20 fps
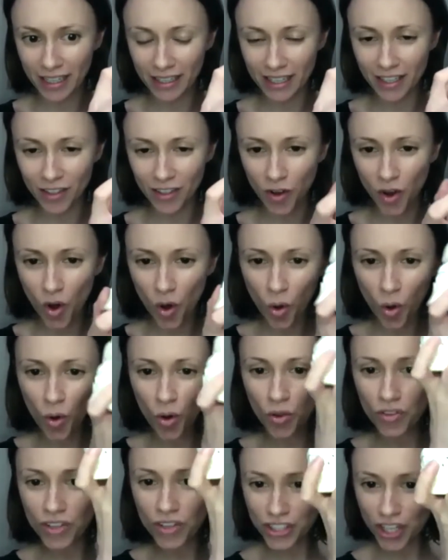It'll
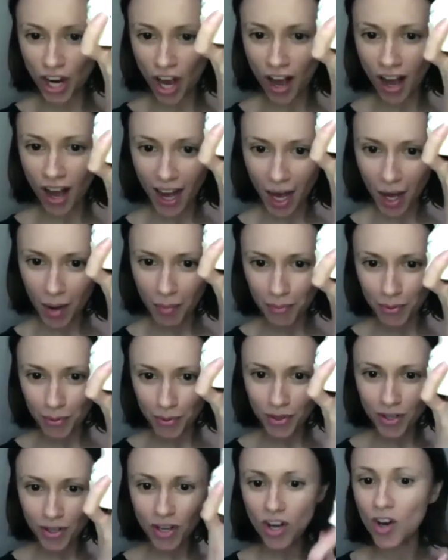hold the jaw up
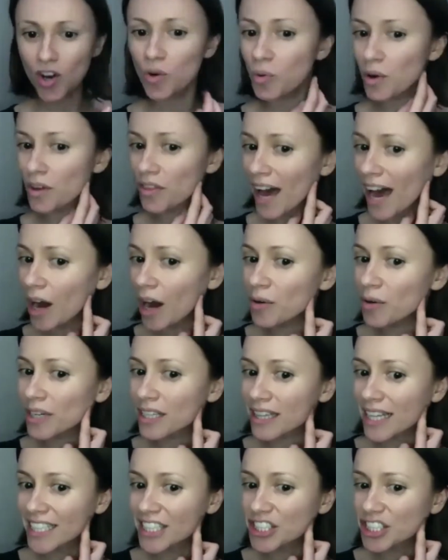without
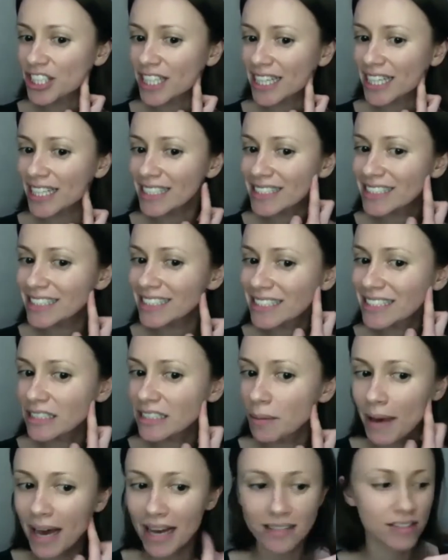clenching the
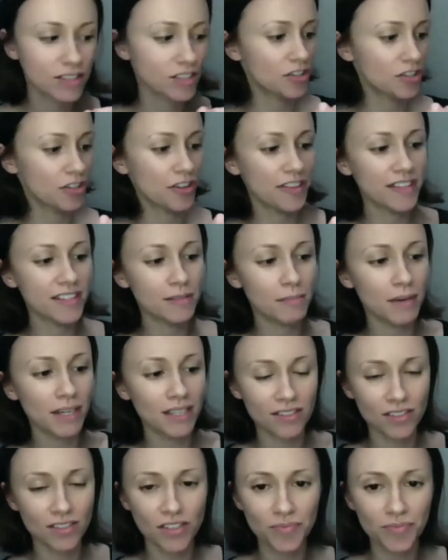masseter, this
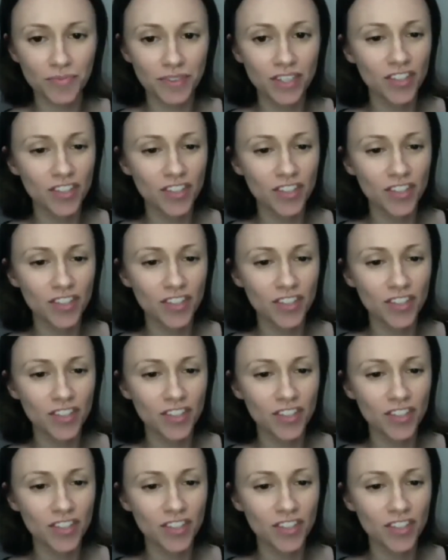muscle.